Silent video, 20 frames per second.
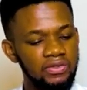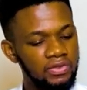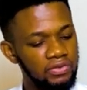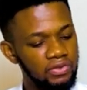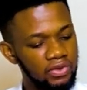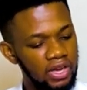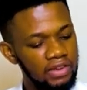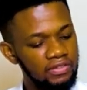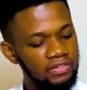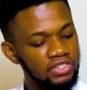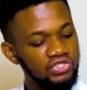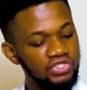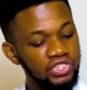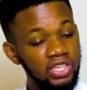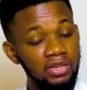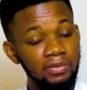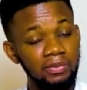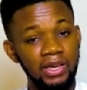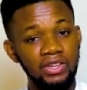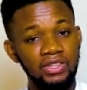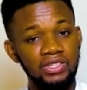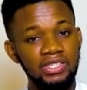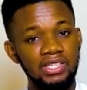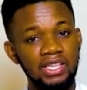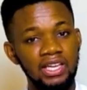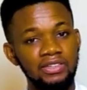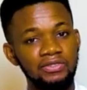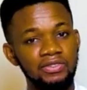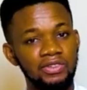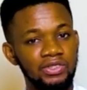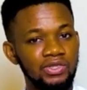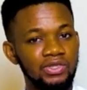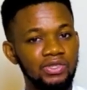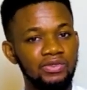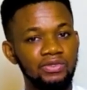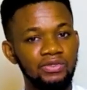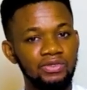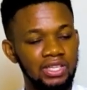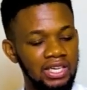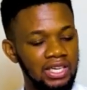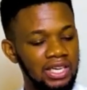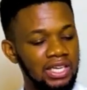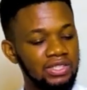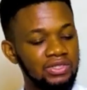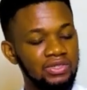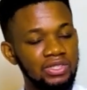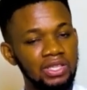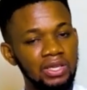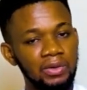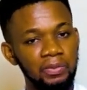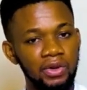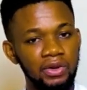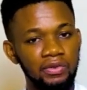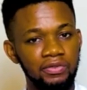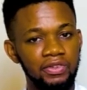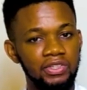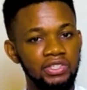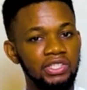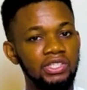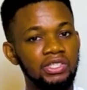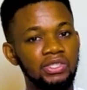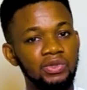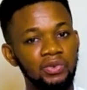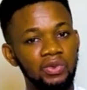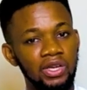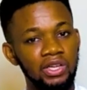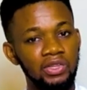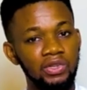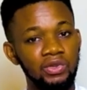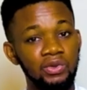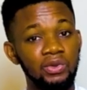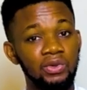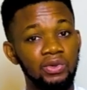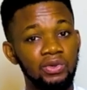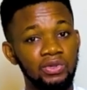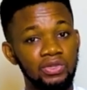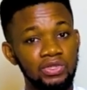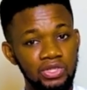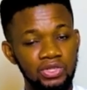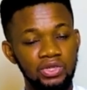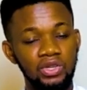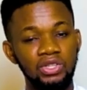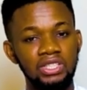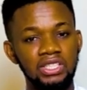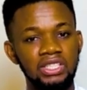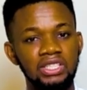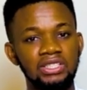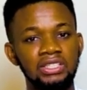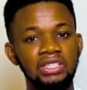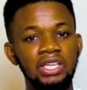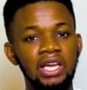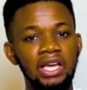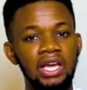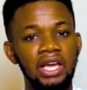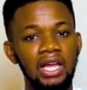if you have a drink by your side, for those of you that like to take beverages while you're studying,